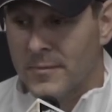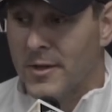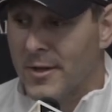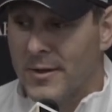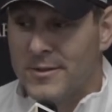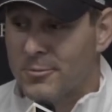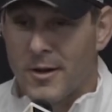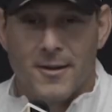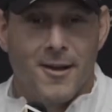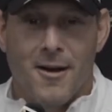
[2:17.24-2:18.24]
you know, he's
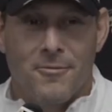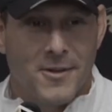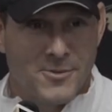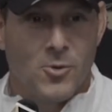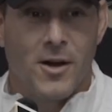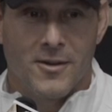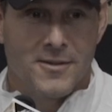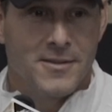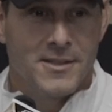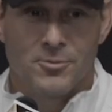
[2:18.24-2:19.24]
running the offense
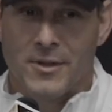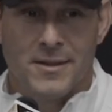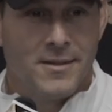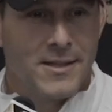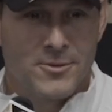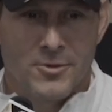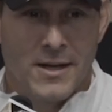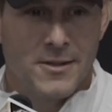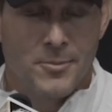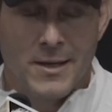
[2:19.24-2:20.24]
well. He's reading things
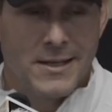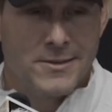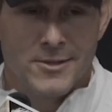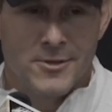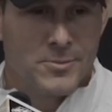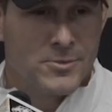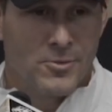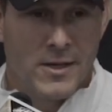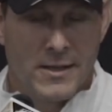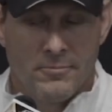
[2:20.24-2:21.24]
right. They're making adjustments
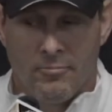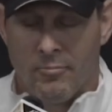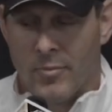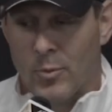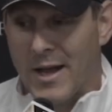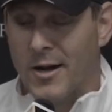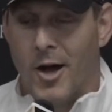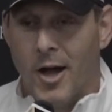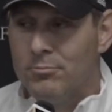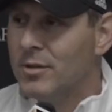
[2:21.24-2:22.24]
right. We had
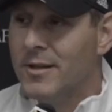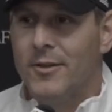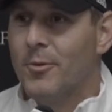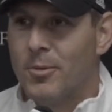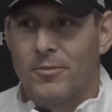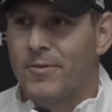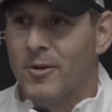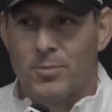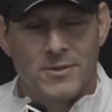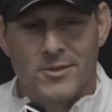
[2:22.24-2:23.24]
unbelievable
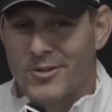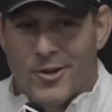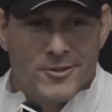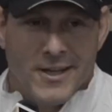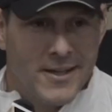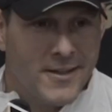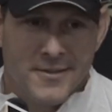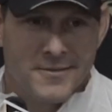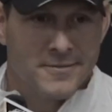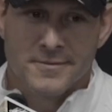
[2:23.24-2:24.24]
field position all day,
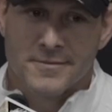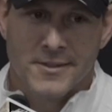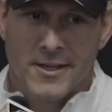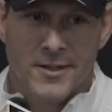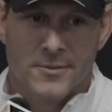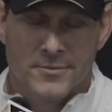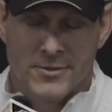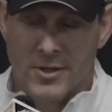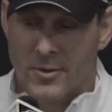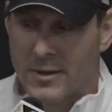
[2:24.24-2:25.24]
you know.
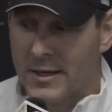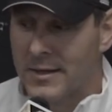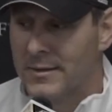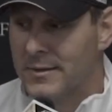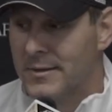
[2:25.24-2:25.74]
So,